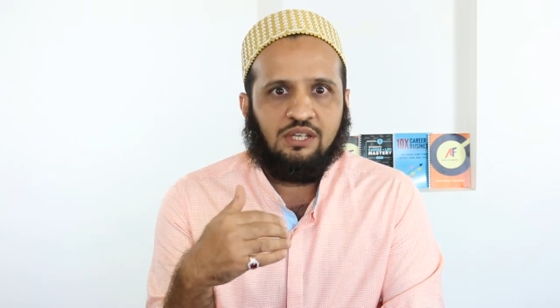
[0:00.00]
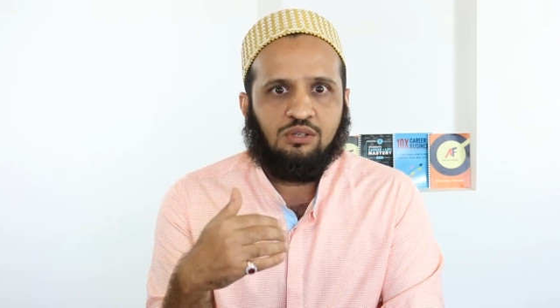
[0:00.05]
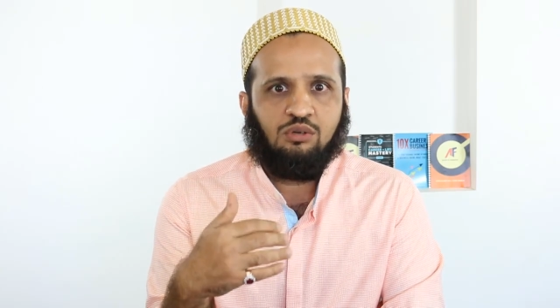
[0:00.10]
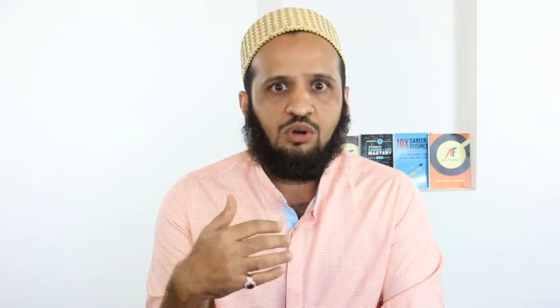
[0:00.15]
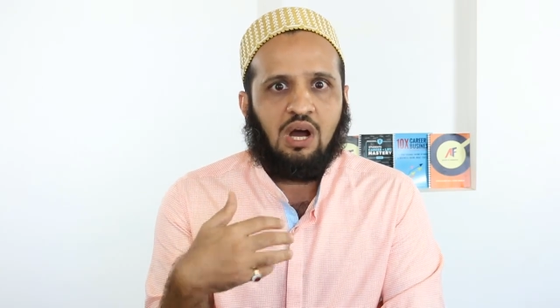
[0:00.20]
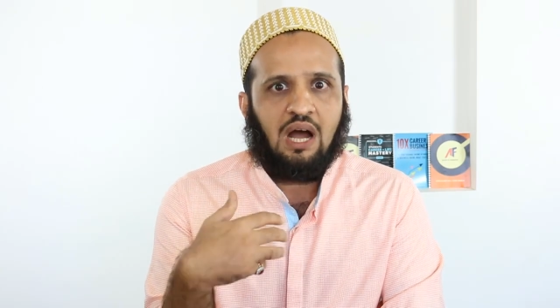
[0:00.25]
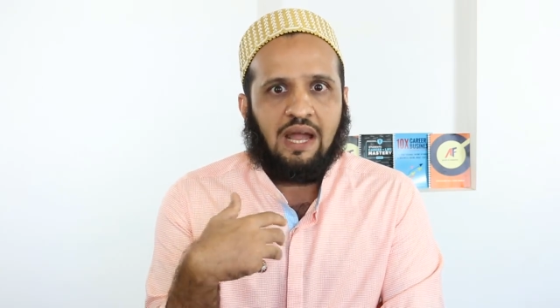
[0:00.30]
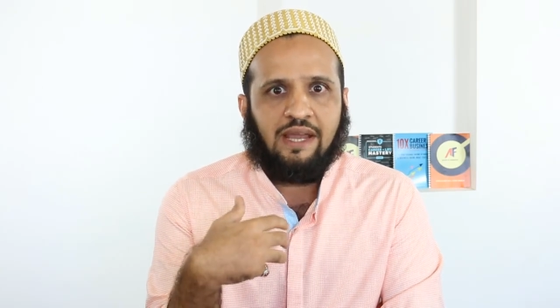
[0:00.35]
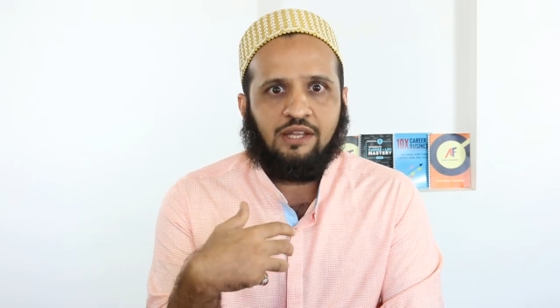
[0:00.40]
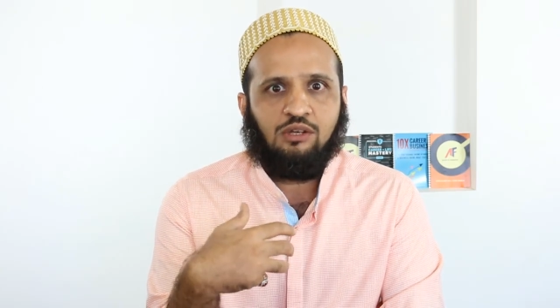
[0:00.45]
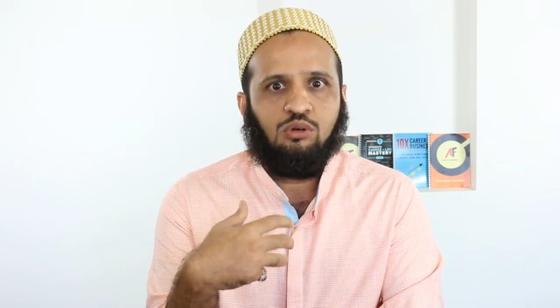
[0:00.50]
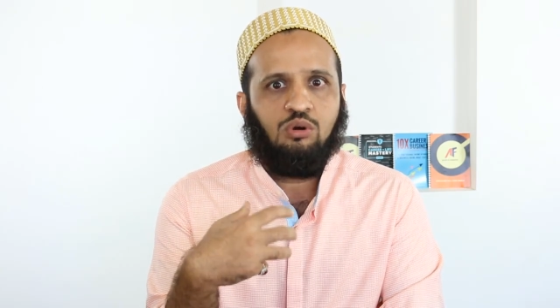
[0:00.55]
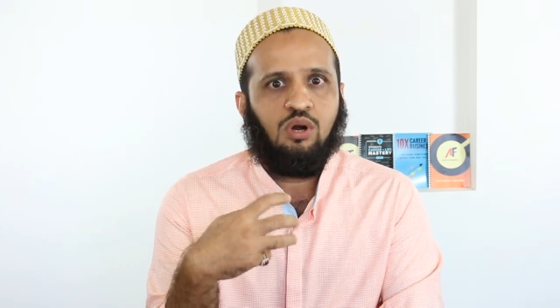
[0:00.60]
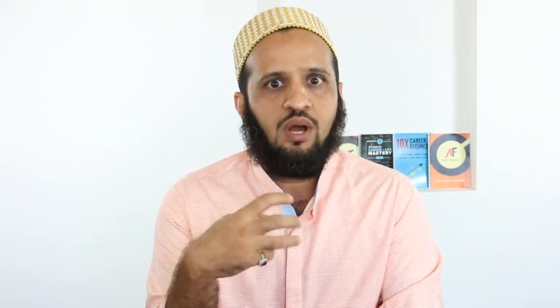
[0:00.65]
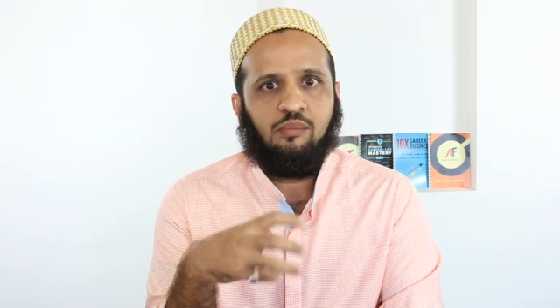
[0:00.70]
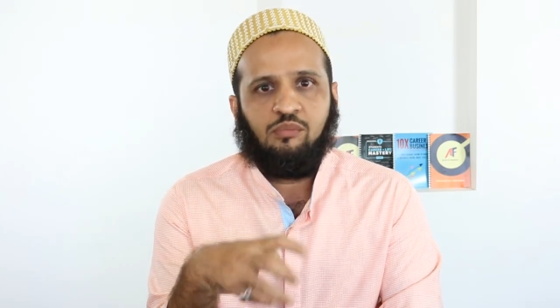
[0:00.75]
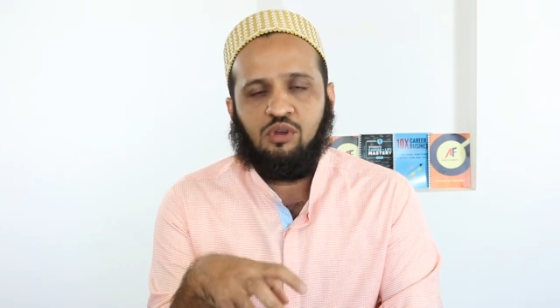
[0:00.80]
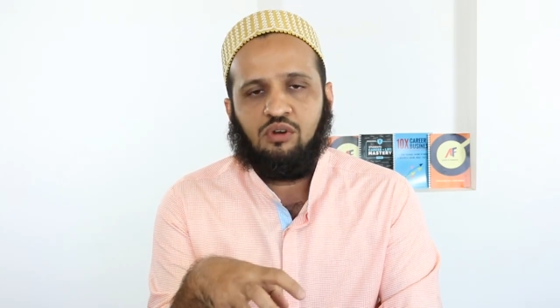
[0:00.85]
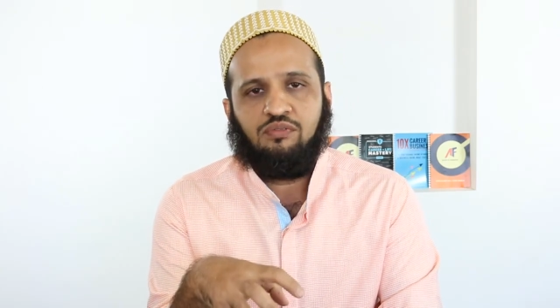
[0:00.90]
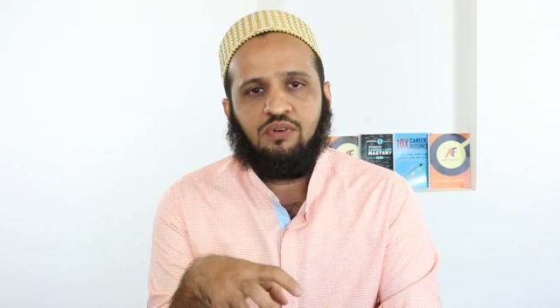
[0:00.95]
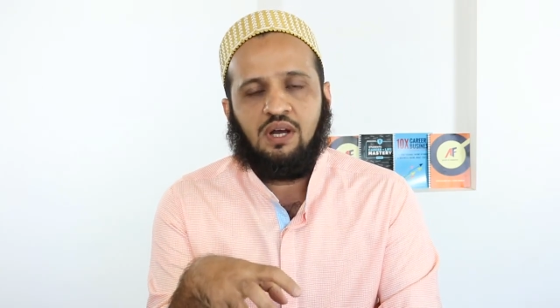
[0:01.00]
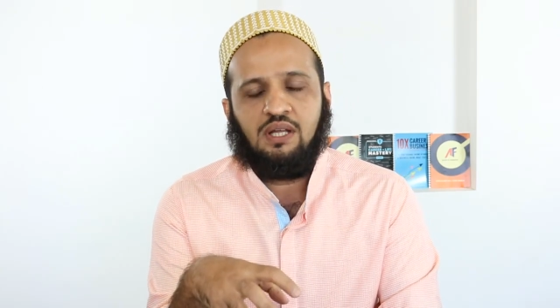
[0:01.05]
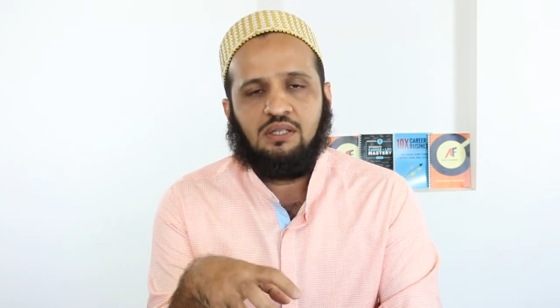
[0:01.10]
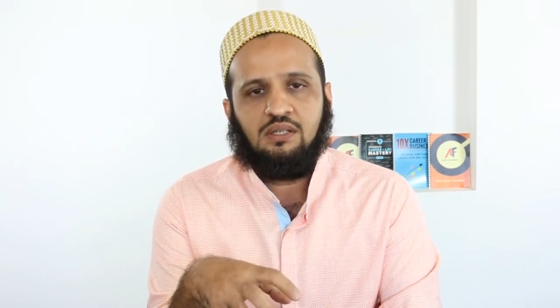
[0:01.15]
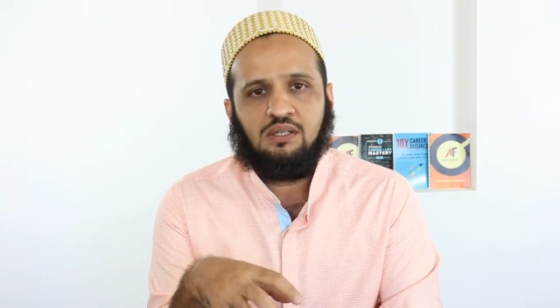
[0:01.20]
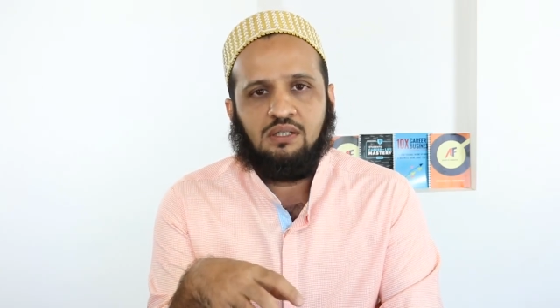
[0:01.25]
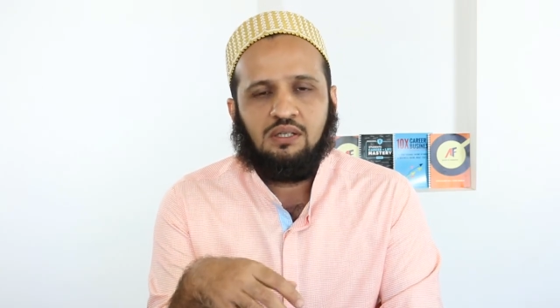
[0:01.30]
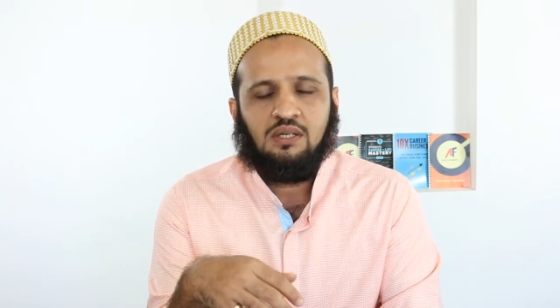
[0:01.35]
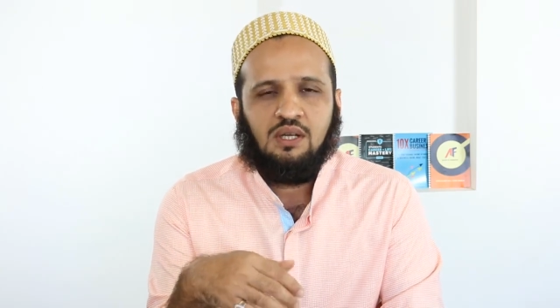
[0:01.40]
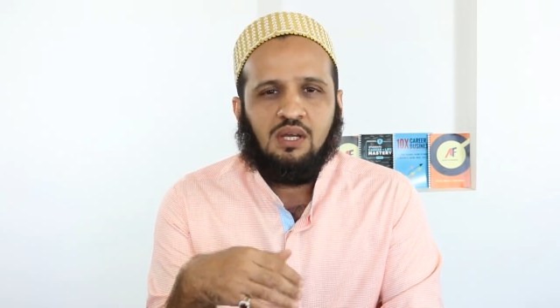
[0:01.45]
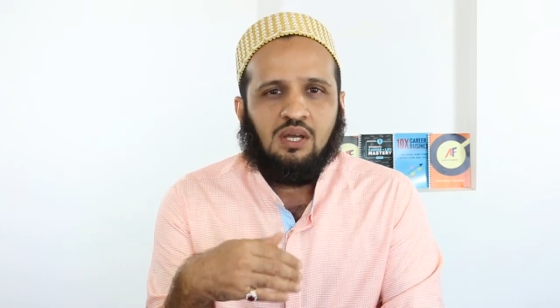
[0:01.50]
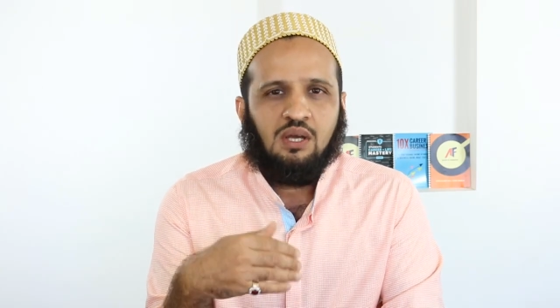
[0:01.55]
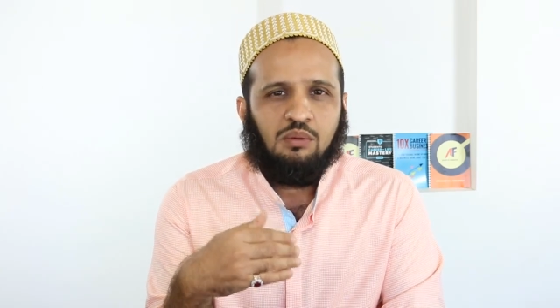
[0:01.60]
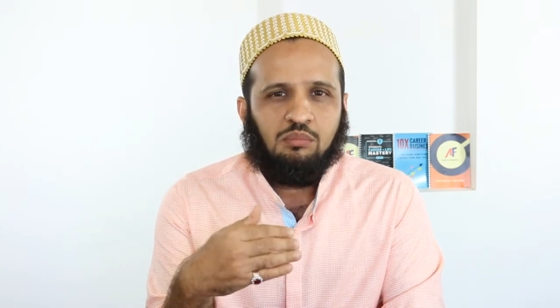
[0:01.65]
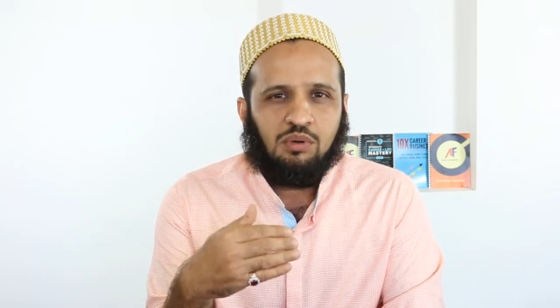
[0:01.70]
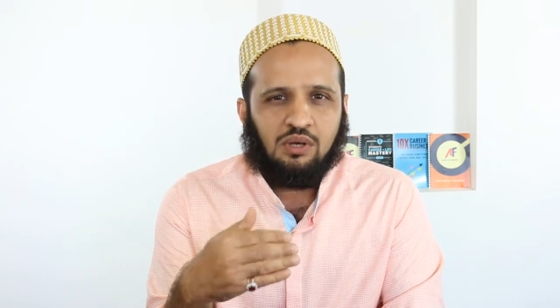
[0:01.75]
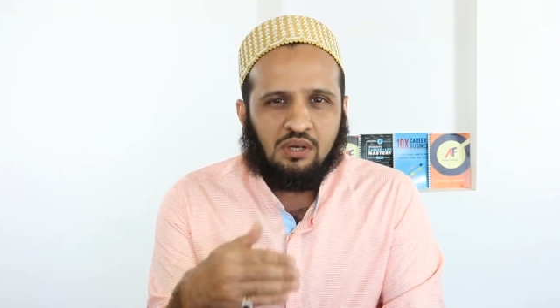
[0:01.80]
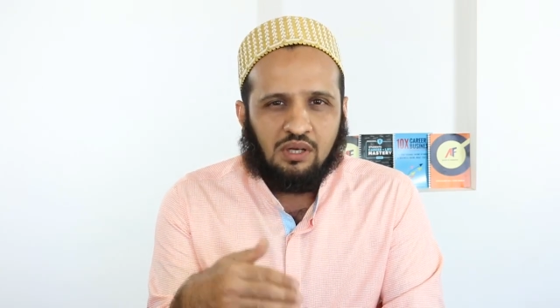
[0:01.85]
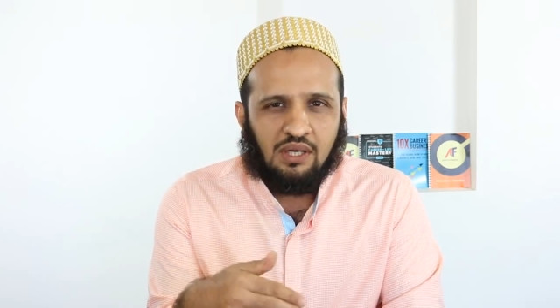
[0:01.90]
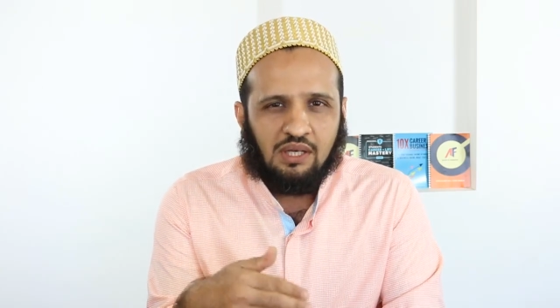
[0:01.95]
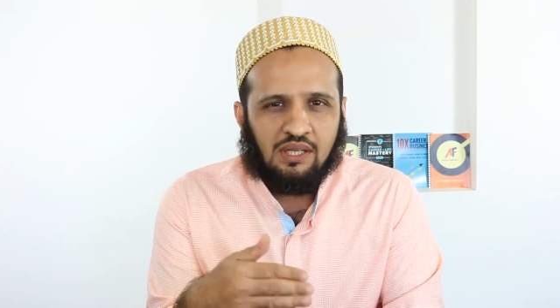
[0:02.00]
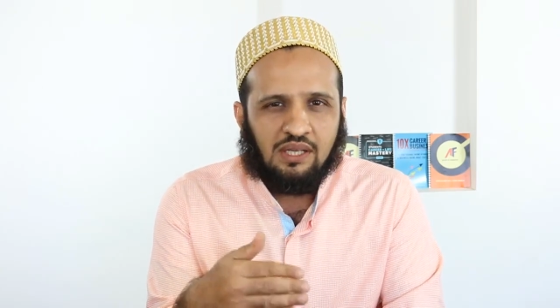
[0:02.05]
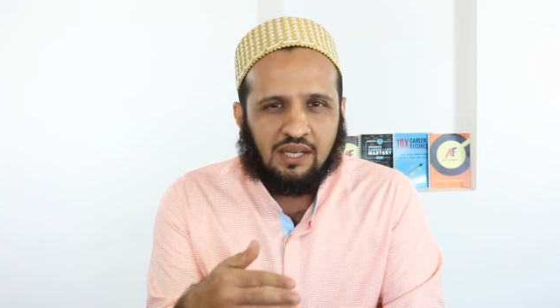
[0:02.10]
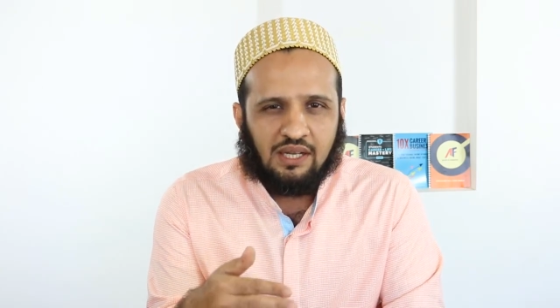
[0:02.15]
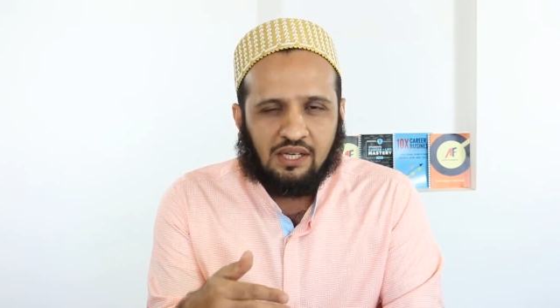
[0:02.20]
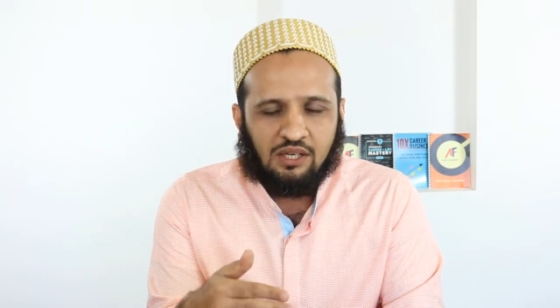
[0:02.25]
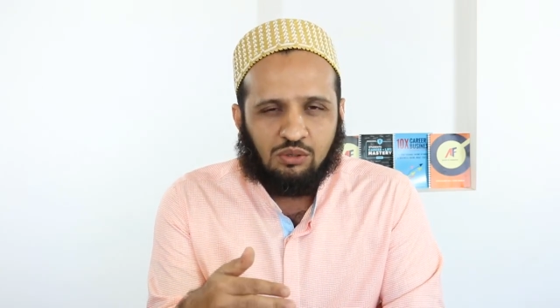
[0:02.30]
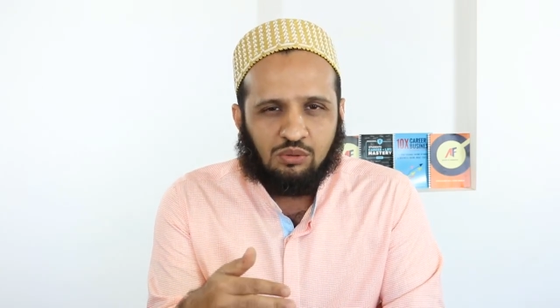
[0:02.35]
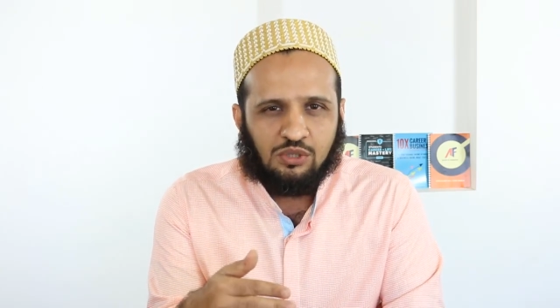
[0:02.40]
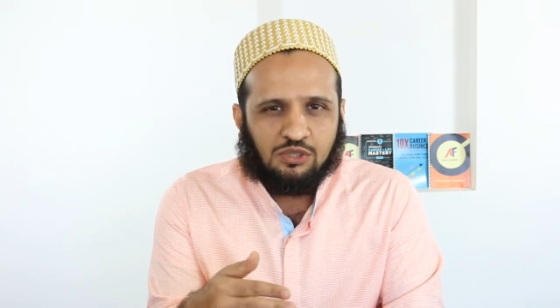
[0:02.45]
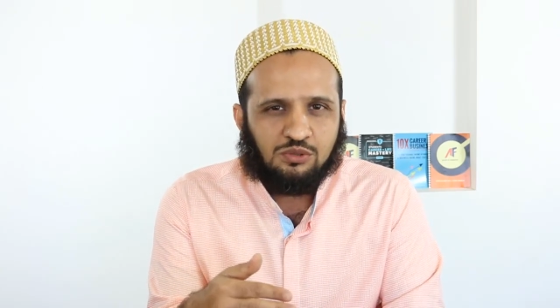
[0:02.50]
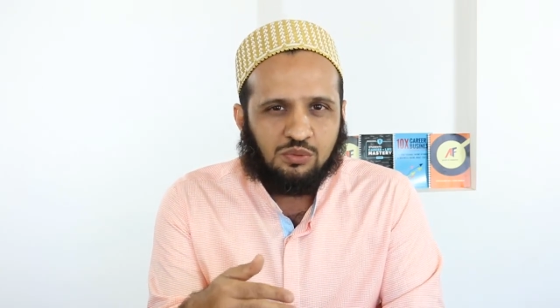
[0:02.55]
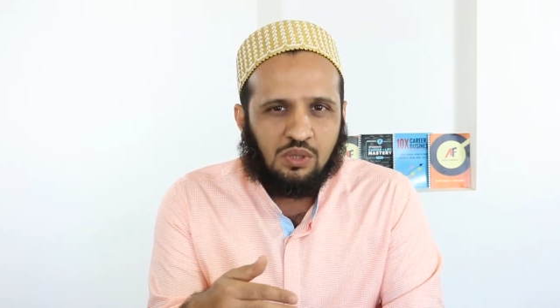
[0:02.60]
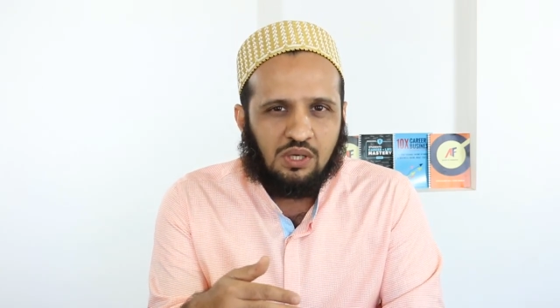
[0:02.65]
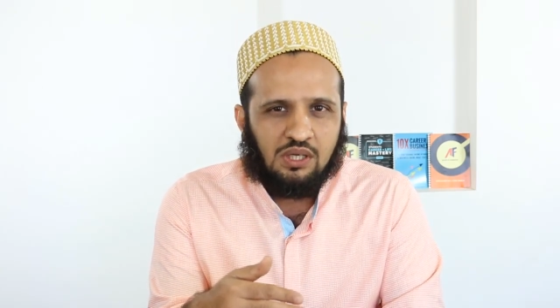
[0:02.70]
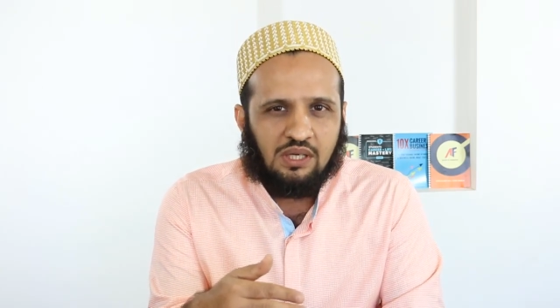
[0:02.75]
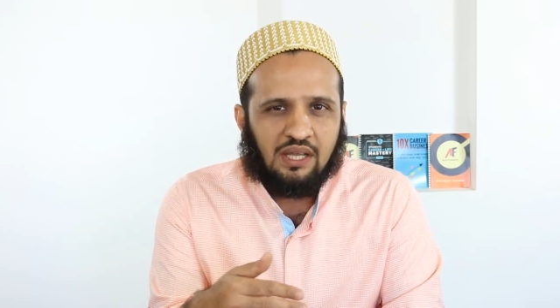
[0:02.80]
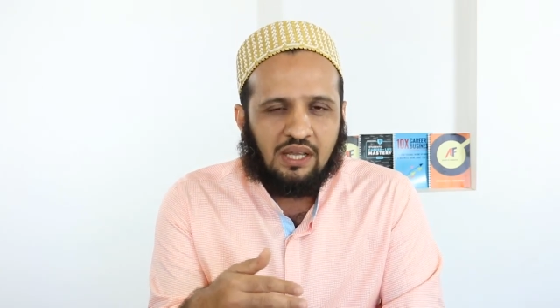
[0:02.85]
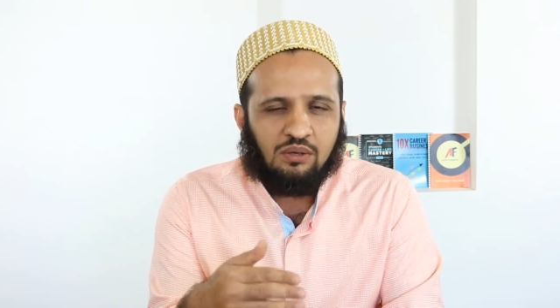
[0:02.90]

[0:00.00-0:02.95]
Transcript: you know, I know I'm your father, but really get into his world.